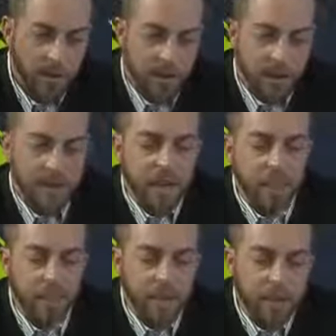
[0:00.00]
He then
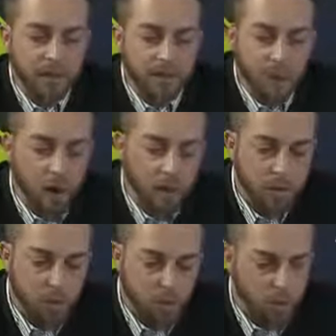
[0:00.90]
proceeded to call
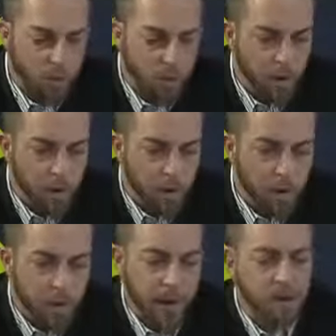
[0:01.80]
the school board,
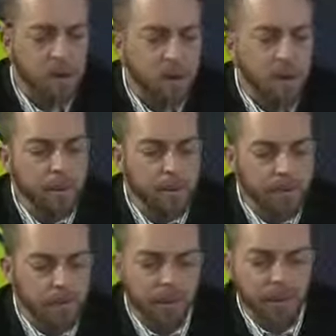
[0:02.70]
but I was unable
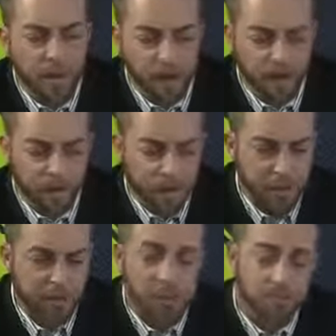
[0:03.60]
to hear the
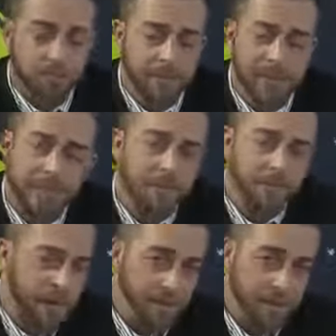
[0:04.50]
conversation as he
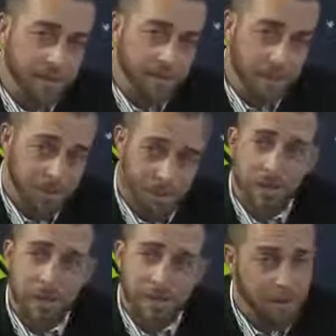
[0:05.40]
made me
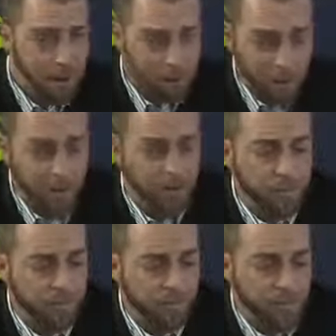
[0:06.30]
sit in another
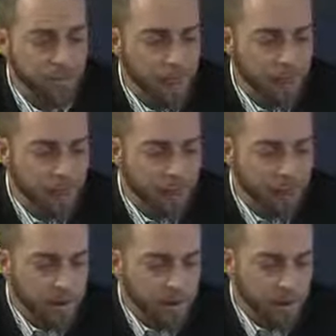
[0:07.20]
room.
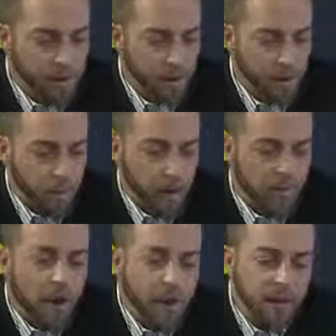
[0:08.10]
When I
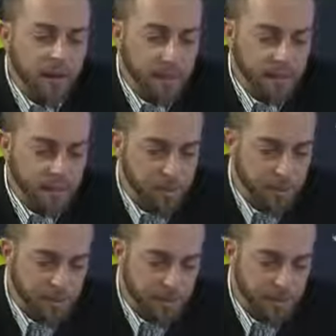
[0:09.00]
finally got to
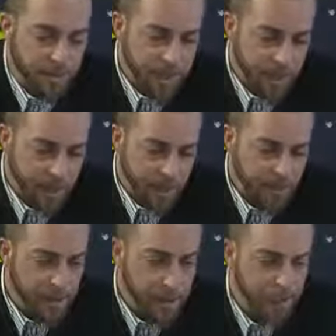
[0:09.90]
speak to him a second
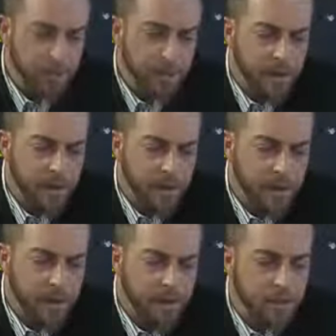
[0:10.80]
time, he told me that it was
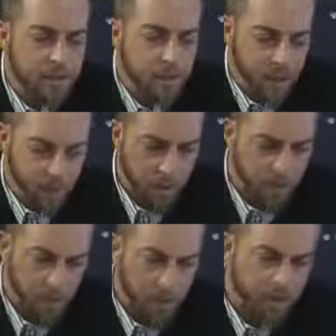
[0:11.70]
against dress
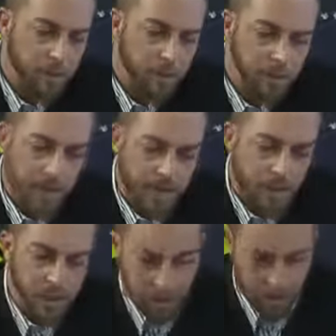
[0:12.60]
code to wear something that
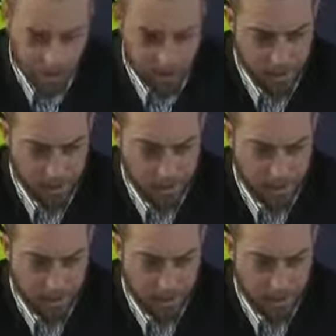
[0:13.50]
has guns on it.